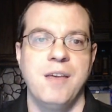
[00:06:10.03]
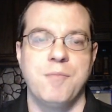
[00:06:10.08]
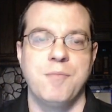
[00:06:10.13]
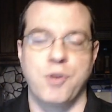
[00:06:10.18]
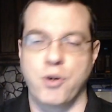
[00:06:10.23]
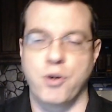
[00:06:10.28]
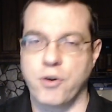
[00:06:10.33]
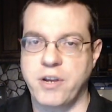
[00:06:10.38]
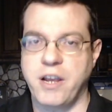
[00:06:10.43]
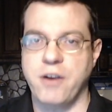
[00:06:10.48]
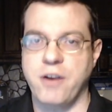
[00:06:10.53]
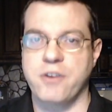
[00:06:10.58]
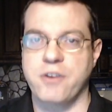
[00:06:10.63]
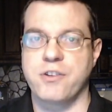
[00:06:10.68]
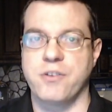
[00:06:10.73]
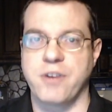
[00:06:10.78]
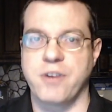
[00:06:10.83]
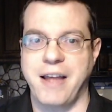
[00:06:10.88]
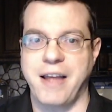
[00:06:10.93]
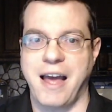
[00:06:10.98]
But her
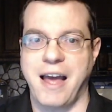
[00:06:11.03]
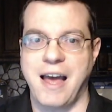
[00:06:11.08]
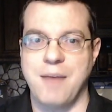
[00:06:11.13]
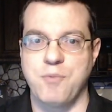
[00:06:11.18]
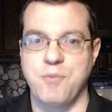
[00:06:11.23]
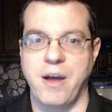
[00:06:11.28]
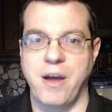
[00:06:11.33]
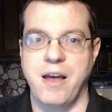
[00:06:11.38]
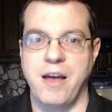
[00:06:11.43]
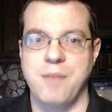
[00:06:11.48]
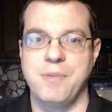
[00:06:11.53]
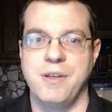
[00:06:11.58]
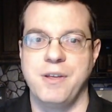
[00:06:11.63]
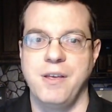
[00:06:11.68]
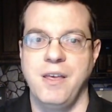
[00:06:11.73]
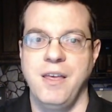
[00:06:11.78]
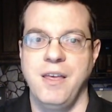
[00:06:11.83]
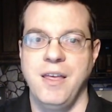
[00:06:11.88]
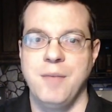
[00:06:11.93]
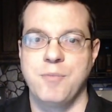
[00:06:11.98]
character in Cobweb
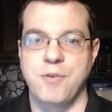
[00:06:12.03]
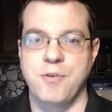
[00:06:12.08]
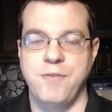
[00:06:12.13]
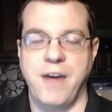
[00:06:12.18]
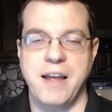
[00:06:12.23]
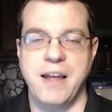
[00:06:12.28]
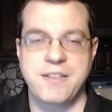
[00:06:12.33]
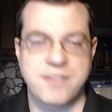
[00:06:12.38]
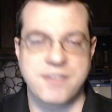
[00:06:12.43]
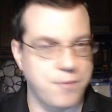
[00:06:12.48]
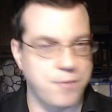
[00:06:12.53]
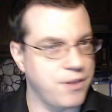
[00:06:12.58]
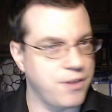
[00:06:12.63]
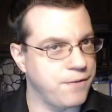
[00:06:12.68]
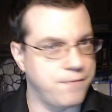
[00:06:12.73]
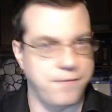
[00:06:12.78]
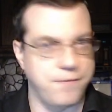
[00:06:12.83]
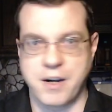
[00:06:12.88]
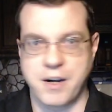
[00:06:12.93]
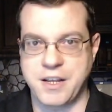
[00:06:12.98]
provides some of the
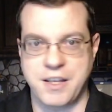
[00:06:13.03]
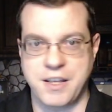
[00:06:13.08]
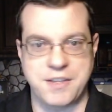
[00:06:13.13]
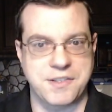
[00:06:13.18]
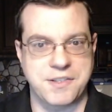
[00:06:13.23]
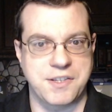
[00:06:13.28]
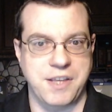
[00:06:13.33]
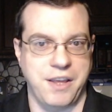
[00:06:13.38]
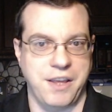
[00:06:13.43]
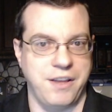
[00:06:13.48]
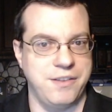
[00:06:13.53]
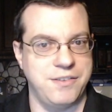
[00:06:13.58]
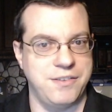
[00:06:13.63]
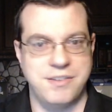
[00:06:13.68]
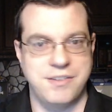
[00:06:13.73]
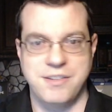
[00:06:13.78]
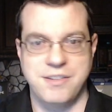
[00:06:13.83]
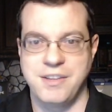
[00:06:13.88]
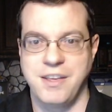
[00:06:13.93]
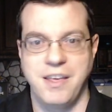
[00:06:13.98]
funniest
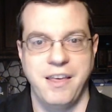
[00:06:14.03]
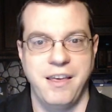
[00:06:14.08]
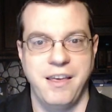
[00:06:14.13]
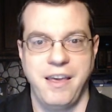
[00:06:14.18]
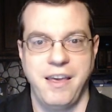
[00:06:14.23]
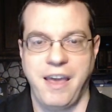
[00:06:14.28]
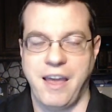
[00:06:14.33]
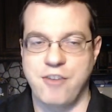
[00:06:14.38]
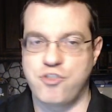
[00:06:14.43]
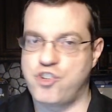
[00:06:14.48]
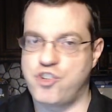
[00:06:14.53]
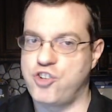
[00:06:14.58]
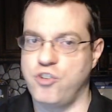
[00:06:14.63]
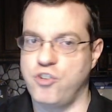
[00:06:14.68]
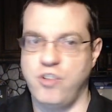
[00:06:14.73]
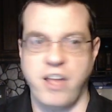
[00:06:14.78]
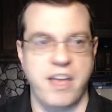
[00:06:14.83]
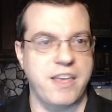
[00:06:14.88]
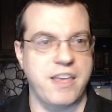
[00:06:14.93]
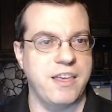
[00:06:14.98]
scenes. And she'll
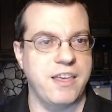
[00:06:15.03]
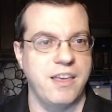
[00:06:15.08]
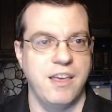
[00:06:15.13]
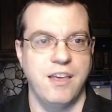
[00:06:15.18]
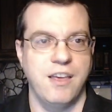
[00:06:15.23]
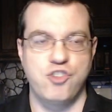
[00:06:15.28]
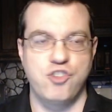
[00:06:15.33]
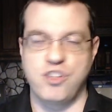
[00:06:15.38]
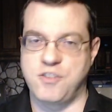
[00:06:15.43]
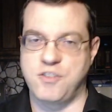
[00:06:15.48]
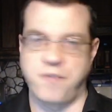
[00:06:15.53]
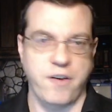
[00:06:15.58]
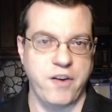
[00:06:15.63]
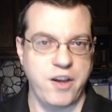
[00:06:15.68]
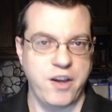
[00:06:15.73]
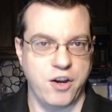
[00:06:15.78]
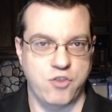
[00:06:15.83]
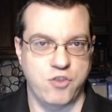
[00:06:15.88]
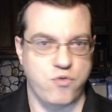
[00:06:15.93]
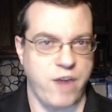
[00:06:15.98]
like she's
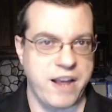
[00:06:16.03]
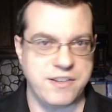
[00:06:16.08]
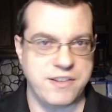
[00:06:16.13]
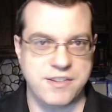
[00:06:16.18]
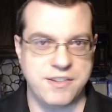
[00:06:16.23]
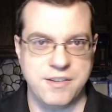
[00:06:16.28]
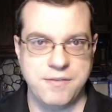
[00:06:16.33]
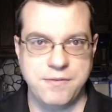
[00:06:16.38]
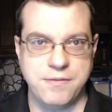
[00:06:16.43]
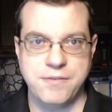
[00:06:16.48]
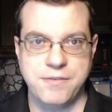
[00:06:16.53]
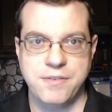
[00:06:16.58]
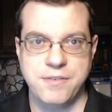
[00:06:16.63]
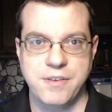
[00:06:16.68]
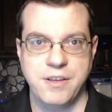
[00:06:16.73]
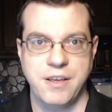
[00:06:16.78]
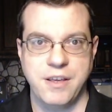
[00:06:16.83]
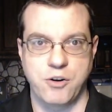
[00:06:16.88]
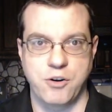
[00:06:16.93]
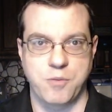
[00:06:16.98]
very aggressive
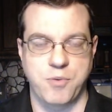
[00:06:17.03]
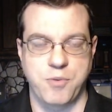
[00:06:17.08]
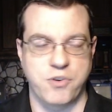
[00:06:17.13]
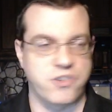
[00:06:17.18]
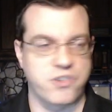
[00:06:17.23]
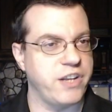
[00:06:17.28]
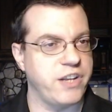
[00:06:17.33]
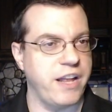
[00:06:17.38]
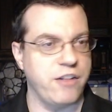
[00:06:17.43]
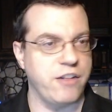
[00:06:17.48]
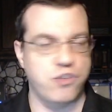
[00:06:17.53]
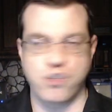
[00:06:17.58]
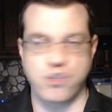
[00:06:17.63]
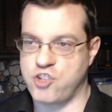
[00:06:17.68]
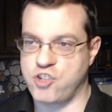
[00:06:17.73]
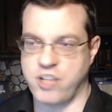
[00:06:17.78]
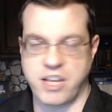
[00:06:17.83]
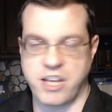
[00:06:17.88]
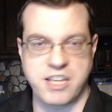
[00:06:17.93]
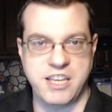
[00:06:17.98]
in her personality. She'll
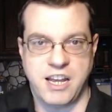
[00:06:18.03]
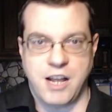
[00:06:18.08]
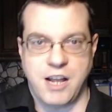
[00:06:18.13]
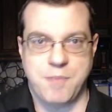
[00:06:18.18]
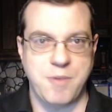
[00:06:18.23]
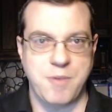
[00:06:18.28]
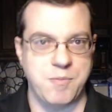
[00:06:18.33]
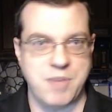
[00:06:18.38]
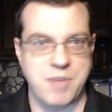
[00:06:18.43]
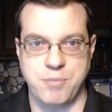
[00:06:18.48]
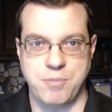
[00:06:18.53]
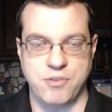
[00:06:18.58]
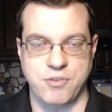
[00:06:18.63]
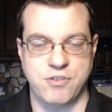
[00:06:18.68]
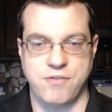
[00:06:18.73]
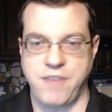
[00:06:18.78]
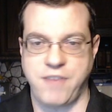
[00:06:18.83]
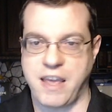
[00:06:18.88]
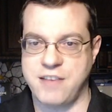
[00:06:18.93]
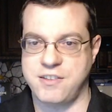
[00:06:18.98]
just like get up in people's
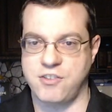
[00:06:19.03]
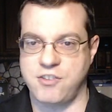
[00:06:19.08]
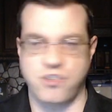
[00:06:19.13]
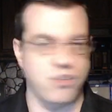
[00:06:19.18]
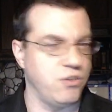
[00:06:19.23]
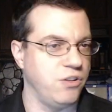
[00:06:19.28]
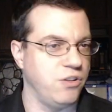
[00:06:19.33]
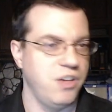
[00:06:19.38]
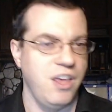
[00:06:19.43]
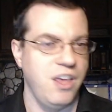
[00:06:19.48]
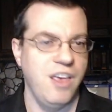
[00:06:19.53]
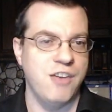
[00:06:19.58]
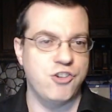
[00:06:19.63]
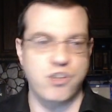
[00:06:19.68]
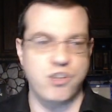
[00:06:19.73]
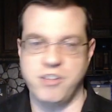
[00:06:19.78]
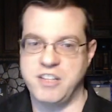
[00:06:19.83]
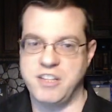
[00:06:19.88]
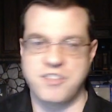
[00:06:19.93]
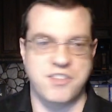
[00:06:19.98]
faces. She'll
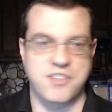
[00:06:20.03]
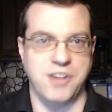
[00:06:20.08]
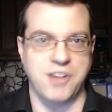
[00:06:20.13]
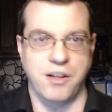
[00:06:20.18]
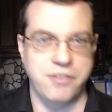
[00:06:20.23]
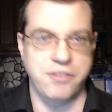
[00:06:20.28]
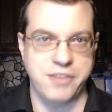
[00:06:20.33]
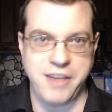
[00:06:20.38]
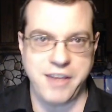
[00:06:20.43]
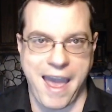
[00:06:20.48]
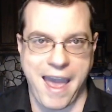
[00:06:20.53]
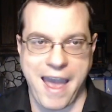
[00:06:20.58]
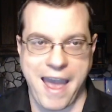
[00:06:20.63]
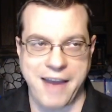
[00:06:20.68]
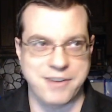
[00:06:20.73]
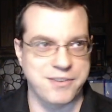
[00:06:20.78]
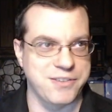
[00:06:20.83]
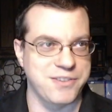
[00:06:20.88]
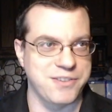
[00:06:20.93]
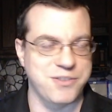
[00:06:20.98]
she'll insult the
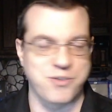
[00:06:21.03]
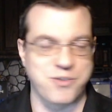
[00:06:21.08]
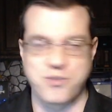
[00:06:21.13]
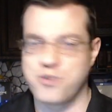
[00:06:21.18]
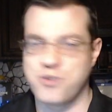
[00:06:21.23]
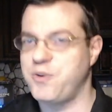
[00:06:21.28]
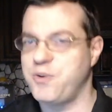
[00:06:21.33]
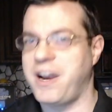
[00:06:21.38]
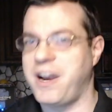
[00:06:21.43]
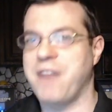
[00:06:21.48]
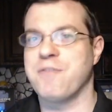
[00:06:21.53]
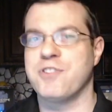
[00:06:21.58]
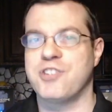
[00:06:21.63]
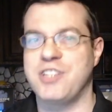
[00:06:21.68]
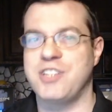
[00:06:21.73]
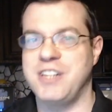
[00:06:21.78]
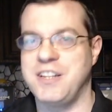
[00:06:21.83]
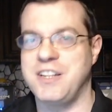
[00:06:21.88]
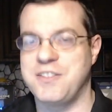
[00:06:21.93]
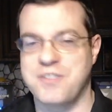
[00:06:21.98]
actors or do whatever
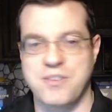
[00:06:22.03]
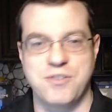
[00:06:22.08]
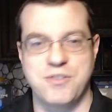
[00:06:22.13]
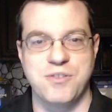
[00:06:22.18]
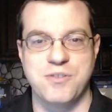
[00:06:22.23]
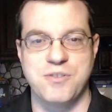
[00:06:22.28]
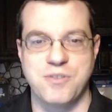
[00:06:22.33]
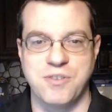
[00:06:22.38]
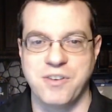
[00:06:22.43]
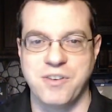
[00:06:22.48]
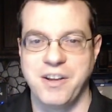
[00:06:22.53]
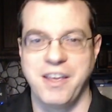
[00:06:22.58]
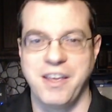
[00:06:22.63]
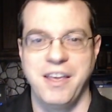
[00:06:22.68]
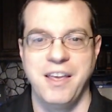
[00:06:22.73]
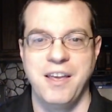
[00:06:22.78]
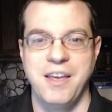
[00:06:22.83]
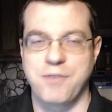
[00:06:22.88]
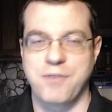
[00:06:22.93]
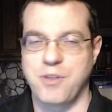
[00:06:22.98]
she needs to do
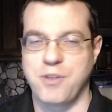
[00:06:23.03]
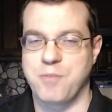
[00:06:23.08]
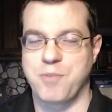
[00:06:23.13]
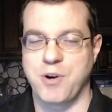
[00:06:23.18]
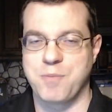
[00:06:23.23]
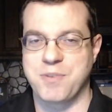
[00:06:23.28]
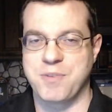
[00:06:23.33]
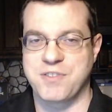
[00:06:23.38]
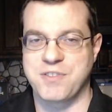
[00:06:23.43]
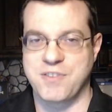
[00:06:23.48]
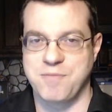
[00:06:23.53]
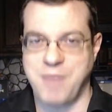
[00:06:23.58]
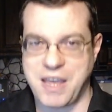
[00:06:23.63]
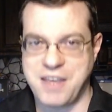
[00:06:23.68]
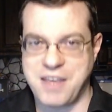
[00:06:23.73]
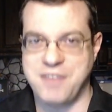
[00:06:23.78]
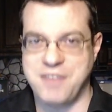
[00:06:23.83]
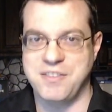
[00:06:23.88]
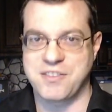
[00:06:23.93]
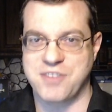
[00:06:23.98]
for the purpose of
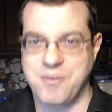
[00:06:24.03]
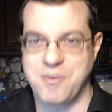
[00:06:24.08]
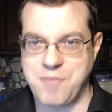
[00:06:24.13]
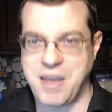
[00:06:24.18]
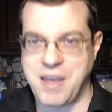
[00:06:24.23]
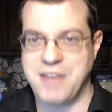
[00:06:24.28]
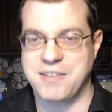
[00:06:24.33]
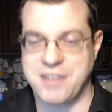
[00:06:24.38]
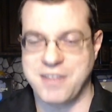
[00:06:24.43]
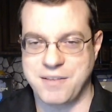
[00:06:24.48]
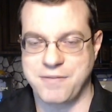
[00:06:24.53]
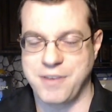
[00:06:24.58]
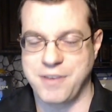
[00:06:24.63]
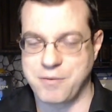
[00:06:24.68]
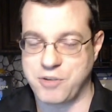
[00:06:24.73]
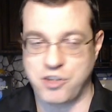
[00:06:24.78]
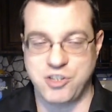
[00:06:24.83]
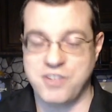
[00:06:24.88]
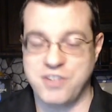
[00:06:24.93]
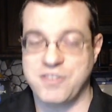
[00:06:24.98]
making this amazing film.
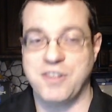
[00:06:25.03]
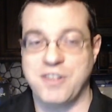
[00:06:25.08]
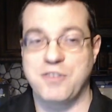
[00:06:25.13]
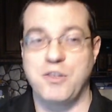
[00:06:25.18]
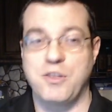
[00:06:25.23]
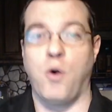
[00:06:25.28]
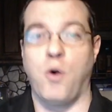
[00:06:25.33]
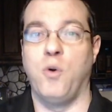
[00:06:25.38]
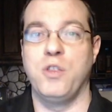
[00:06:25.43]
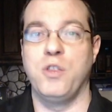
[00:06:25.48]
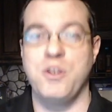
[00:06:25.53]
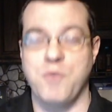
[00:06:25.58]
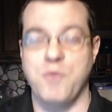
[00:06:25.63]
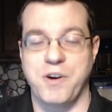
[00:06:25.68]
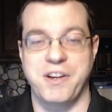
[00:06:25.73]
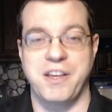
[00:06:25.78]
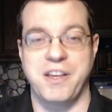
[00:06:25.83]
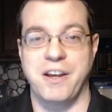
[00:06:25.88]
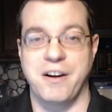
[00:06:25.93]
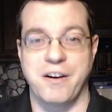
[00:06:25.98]
Because she's like the only one
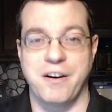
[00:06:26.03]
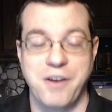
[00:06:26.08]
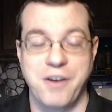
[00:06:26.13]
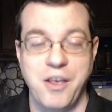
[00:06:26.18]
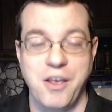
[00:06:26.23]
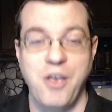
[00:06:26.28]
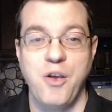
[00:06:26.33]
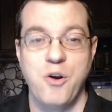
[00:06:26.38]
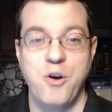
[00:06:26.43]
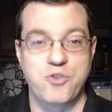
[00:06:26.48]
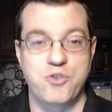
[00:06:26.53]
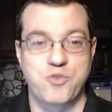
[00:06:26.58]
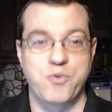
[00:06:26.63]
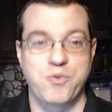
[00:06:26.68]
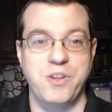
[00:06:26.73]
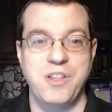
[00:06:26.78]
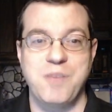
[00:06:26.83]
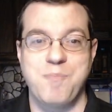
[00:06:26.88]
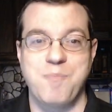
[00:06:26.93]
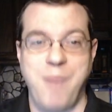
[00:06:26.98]
here who's
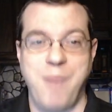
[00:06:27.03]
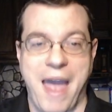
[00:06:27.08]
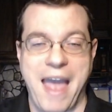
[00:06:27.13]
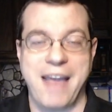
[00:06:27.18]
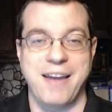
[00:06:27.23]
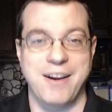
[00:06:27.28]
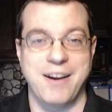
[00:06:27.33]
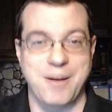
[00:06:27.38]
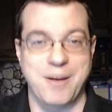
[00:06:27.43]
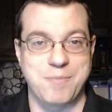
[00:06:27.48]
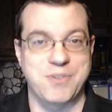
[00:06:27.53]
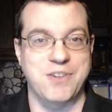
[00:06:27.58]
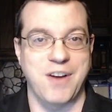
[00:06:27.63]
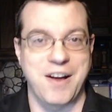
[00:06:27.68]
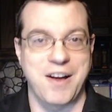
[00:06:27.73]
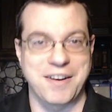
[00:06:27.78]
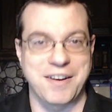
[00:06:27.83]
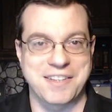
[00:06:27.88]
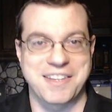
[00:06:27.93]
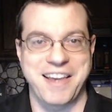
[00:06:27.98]
really backing up
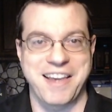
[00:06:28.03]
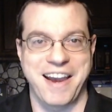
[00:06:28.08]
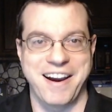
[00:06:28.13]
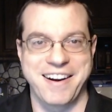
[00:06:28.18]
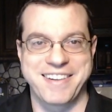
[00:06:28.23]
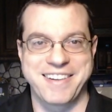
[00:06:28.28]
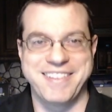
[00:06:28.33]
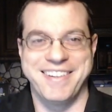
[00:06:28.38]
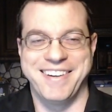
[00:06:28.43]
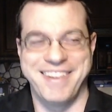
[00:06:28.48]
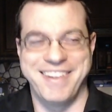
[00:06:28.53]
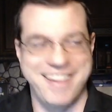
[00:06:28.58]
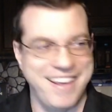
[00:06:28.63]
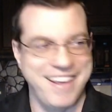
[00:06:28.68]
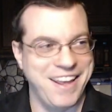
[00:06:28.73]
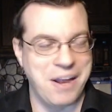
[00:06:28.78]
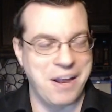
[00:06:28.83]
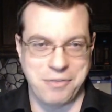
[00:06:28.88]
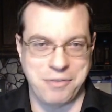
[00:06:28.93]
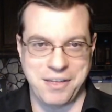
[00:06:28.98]
Song's character
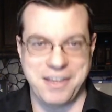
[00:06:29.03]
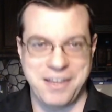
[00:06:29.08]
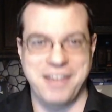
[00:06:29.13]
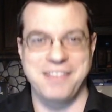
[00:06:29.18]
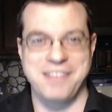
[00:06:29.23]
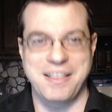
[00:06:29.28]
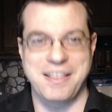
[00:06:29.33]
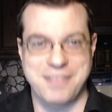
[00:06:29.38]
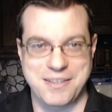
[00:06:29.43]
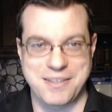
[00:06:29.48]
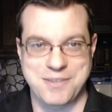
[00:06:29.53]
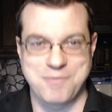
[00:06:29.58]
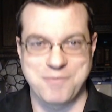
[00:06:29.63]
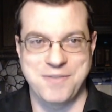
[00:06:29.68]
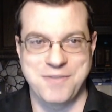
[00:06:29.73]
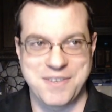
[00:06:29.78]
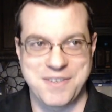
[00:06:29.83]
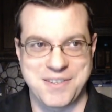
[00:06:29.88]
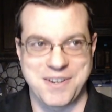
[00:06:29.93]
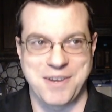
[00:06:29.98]
and thinking that this
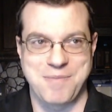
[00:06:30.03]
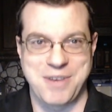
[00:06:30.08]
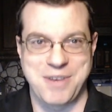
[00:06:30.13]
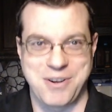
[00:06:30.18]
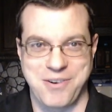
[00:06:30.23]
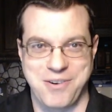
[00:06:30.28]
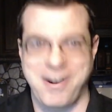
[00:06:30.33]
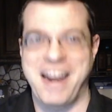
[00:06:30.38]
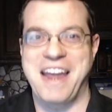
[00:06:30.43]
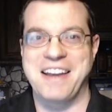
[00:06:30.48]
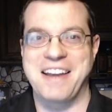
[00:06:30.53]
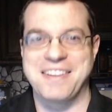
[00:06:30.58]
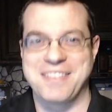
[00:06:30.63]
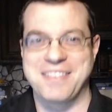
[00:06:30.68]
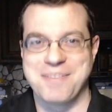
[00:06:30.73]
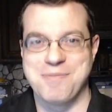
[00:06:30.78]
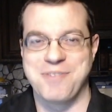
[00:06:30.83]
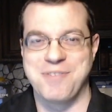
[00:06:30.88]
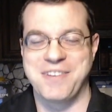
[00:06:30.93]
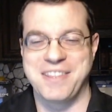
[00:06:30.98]
movie's going to be great,
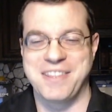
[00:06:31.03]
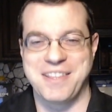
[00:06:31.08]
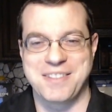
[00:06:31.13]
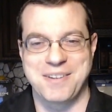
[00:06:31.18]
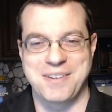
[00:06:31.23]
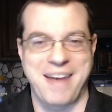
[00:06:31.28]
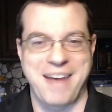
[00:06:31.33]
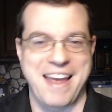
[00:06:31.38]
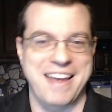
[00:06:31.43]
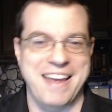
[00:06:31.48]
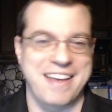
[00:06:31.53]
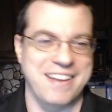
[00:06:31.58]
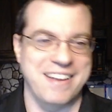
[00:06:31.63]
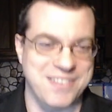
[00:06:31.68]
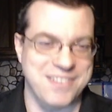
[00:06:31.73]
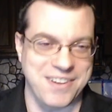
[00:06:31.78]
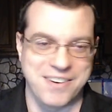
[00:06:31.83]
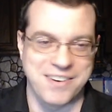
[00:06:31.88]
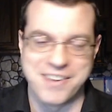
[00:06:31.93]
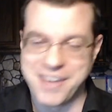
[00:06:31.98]
the movie that they're making.
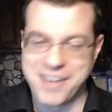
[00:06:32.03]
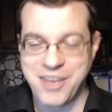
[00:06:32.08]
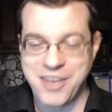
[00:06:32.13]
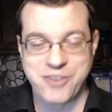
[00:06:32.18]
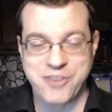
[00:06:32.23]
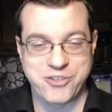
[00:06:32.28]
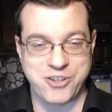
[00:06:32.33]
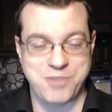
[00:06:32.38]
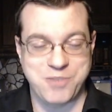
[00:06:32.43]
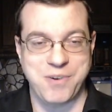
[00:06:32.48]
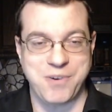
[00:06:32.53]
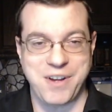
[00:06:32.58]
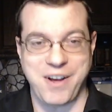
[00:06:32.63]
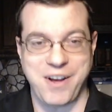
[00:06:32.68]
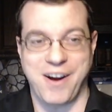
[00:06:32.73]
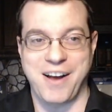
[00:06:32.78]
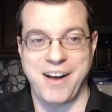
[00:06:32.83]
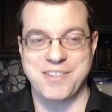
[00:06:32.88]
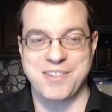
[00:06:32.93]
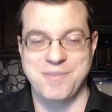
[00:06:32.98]
So she's pretty
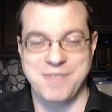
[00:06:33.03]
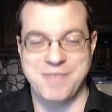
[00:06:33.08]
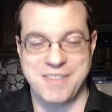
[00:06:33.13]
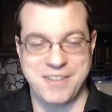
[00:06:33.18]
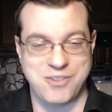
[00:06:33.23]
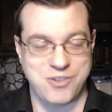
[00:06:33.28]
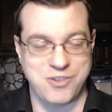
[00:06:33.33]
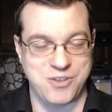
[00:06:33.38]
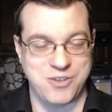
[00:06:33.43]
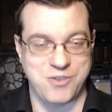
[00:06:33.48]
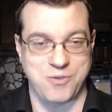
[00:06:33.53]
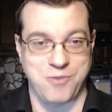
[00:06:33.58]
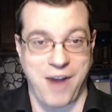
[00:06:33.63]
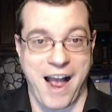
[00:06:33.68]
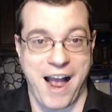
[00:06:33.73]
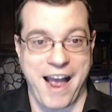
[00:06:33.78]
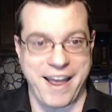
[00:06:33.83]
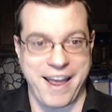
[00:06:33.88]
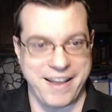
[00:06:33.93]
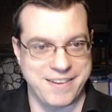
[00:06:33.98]
awesome in this. She's a
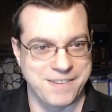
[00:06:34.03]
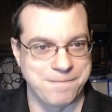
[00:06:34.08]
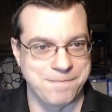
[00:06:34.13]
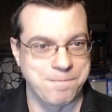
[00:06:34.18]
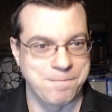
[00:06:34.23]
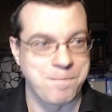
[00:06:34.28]
riot.